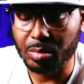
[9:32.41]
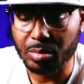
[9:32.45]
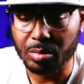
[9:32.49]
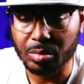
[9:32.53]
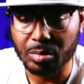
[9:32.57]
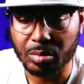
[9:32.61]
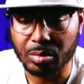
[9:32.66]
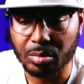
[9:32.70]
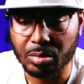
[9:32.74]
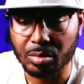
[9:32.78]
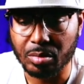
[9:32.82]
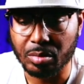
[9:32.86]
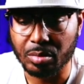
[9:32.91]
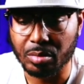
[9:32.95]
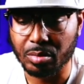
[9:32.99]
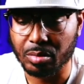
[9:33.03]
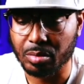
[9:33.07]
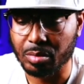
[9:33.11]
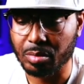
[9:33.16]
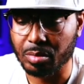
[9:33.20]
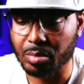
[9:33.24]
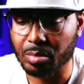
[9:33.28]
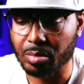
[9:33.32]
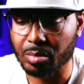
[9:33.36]

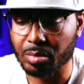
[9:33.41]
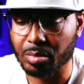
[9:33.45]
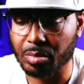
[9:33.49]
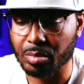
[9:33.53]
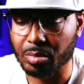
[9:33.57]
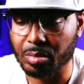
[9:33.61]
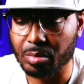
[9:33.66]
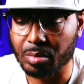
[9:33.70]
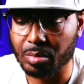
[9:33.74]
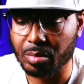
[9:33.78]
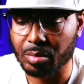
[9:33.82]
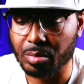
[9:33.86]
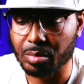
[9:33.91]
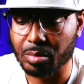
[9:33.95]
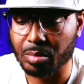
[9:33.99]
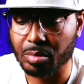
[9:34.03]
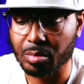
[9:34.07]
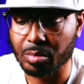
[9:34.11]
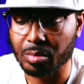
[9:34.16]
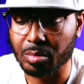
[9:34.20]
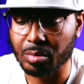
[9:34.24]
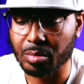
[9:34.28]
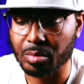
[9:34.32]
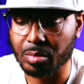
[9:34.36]

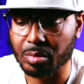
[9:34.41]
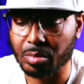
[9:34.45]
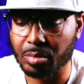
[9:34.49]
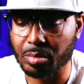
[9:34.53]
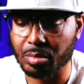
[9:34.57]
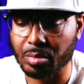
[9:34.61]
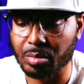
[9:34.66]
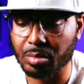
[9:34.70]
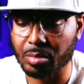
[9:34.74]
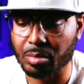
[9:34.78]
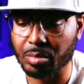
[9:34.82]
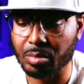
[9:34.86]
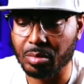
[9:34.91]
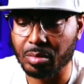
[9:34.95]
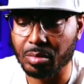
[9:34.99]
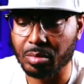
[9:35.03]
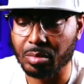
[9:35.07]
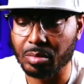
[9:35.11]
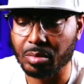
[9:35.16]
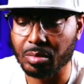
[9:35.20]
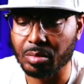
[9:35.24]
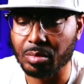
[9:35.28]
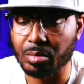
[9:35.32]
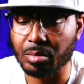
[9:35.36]

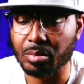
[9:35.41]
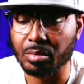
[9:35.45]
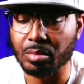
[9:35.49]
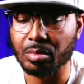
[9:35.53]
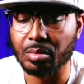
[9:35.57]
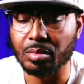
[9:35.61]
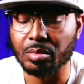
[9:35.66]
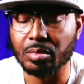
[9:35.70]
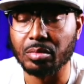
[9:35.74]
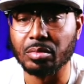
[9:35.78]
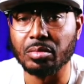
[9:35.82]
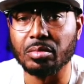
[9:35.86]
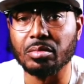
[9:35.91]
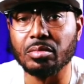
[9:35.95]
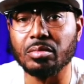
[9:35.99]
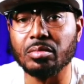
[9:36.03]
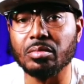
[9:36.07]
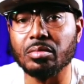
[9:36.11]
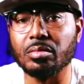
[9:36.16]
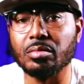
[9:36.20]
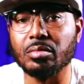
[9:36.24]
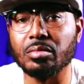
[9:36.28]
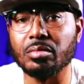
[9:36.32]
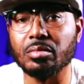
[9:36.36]

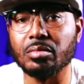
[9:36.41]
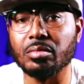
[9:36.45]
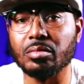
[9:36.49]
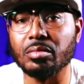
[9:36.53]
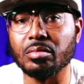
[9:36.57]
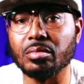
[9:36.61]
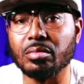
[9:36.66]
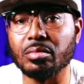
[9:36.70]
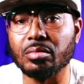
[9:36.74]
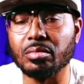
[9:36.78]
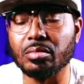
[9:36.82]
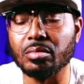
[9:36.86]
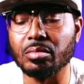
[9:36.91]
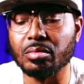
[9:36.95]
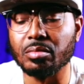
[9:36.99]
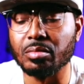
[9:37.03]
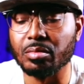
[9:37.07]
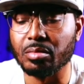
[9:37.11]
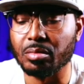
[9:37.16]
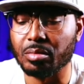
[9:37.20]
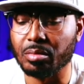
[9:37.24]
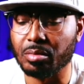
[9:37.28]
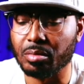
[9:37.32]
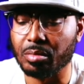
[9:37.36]

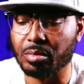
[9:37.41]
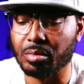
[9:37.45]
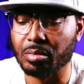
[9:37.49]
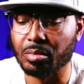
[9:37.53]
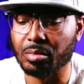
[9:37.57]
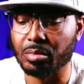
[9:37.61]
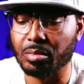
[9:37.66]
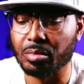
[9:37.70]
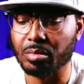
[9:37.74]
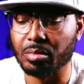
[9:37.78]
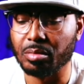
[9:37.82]
(silent)